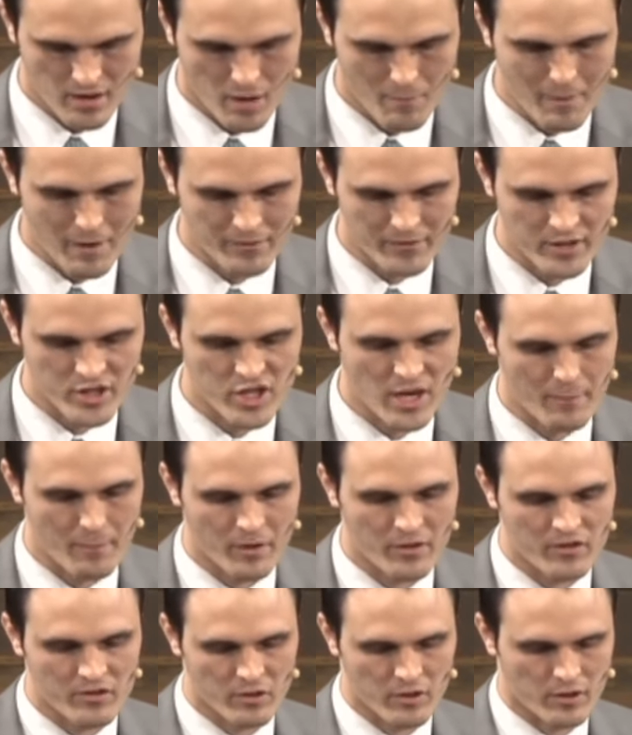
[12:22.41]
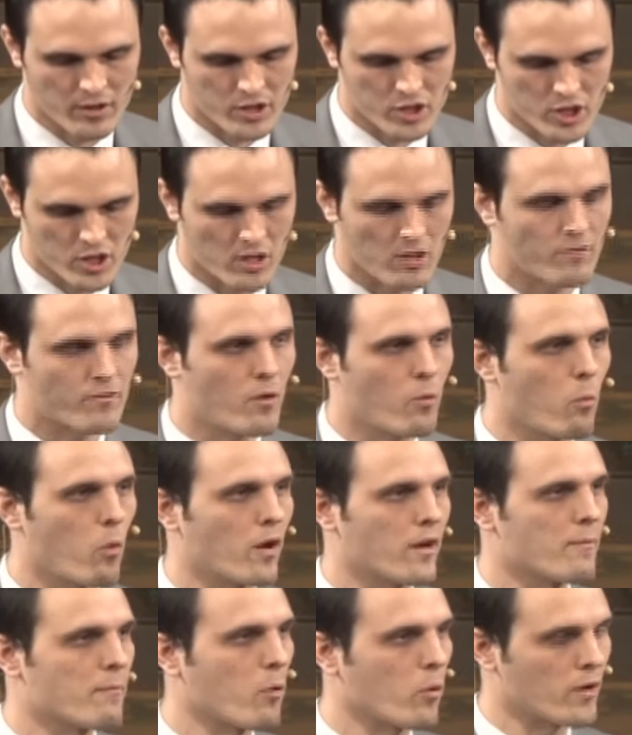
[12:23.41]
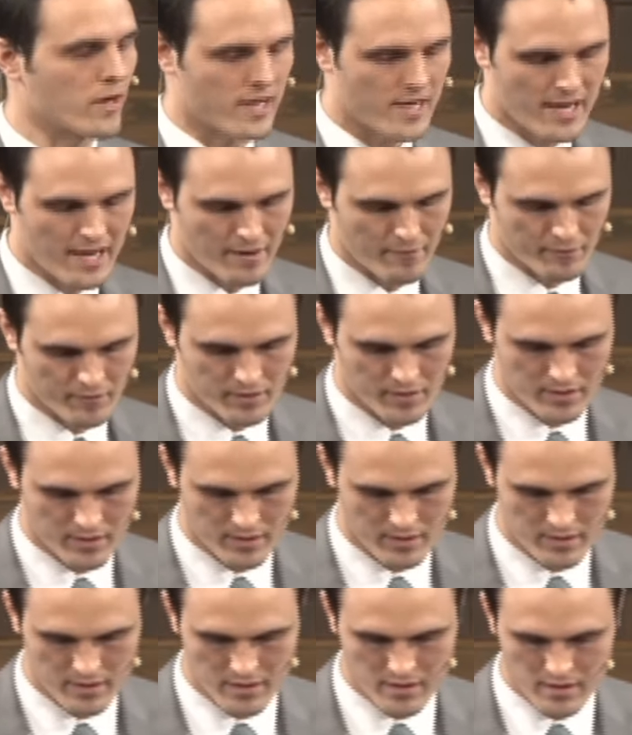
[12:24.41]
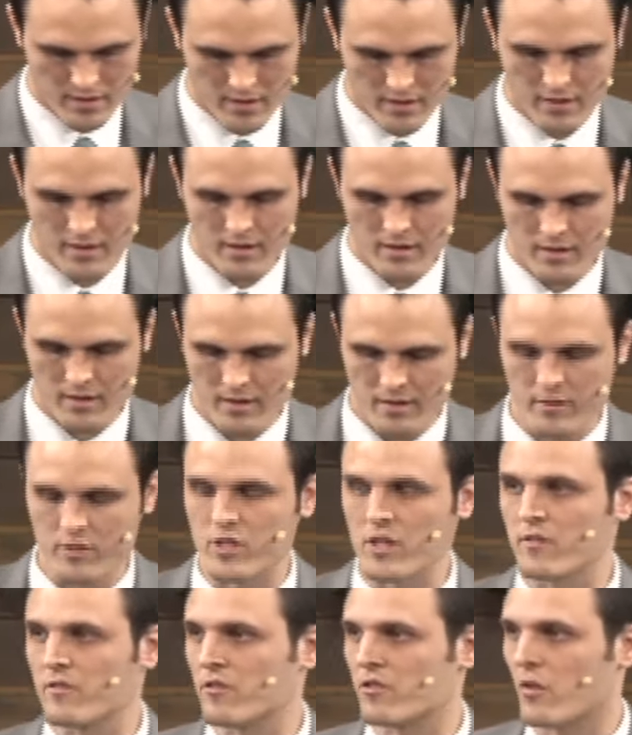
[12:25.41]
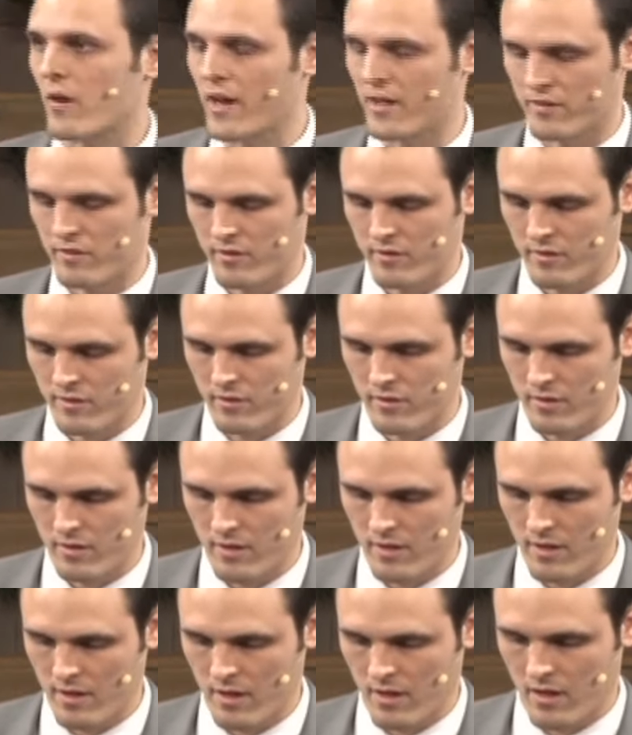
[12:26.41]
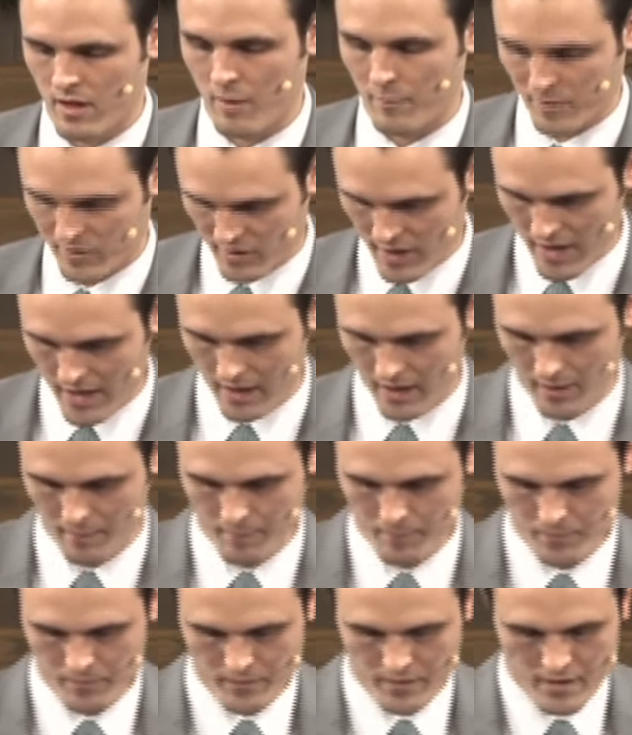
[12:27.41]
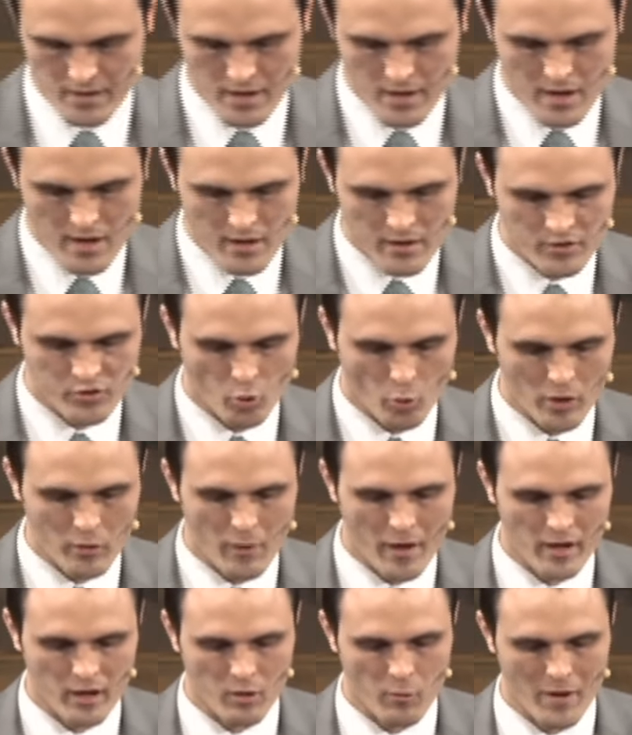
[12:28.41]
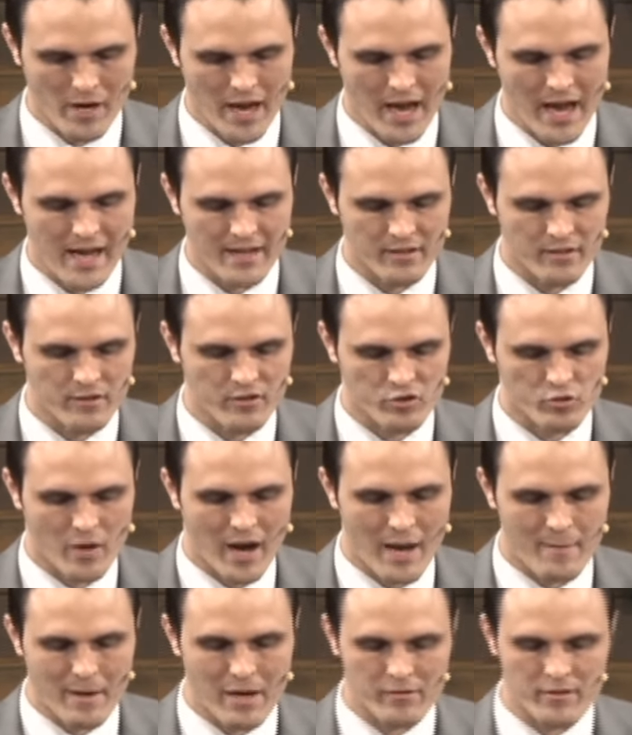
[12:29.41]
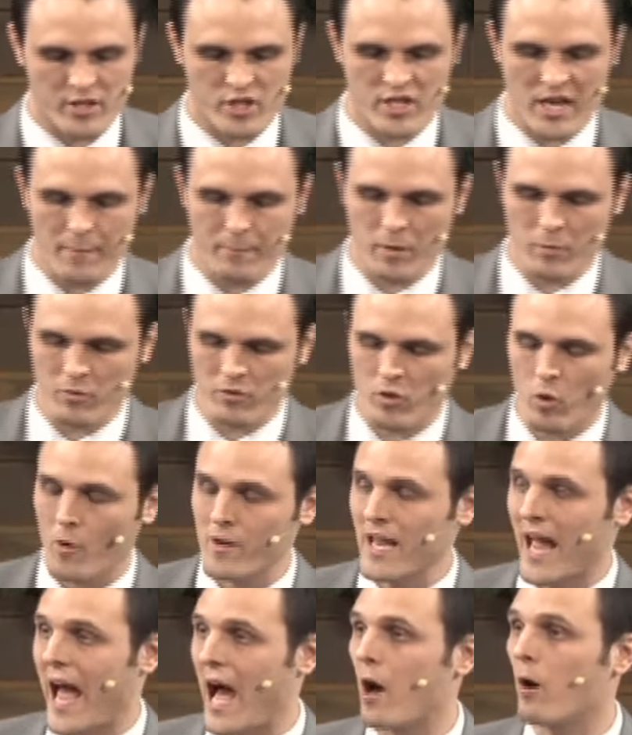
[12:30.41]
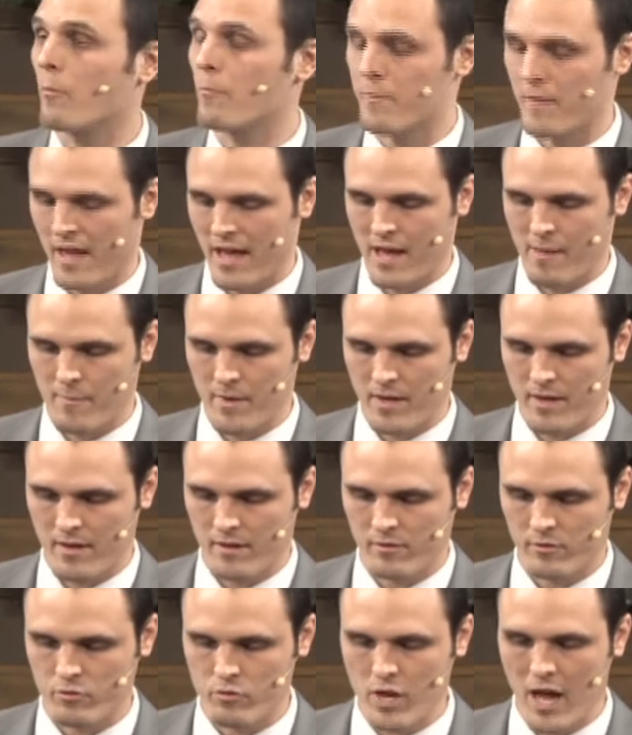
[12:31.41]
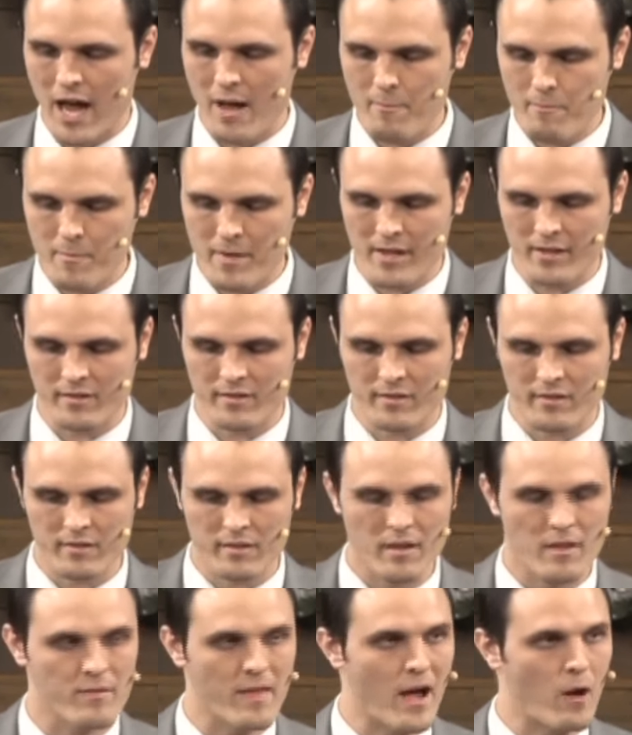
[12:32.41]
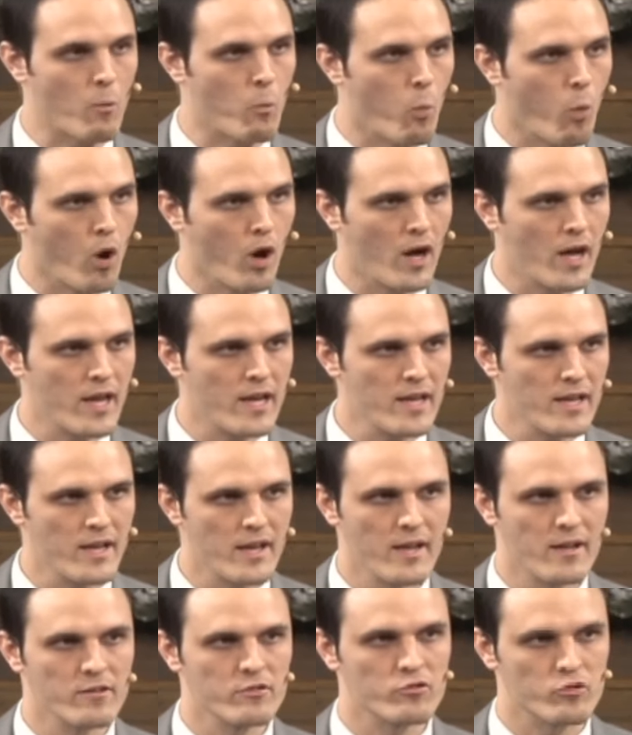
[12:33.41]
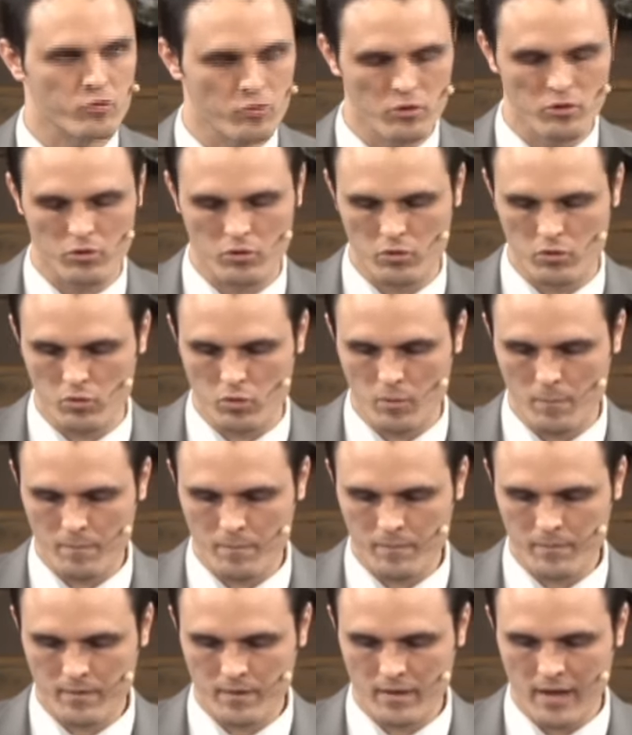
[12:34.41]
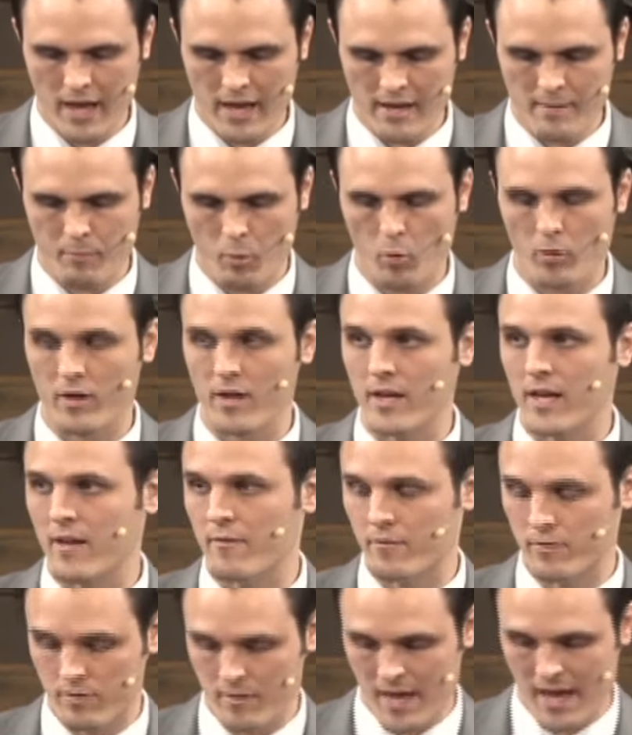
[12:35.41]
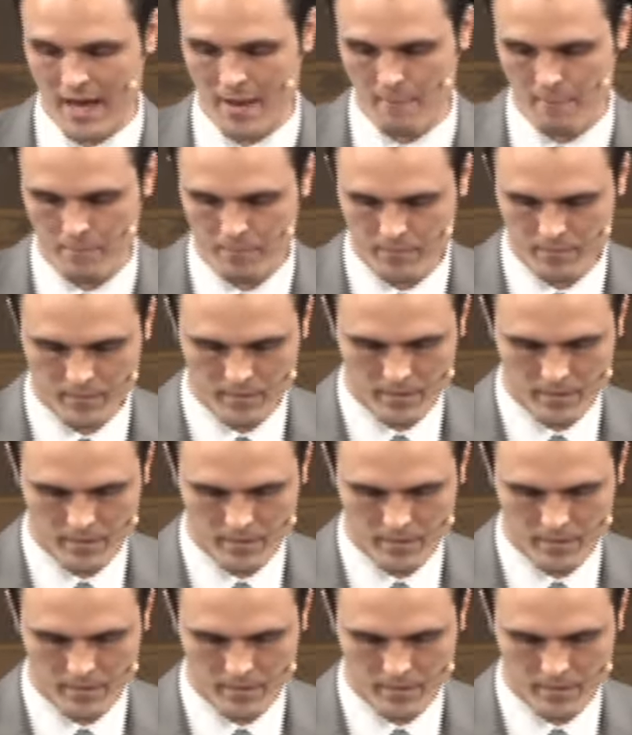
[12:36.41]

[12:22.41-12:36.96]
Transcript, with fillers: about the shepherd's search of the one important gift Jesus Christ, our Messiah. The story later went on to describe how the shepherd was going to help them to not miss that one true and important gift to them.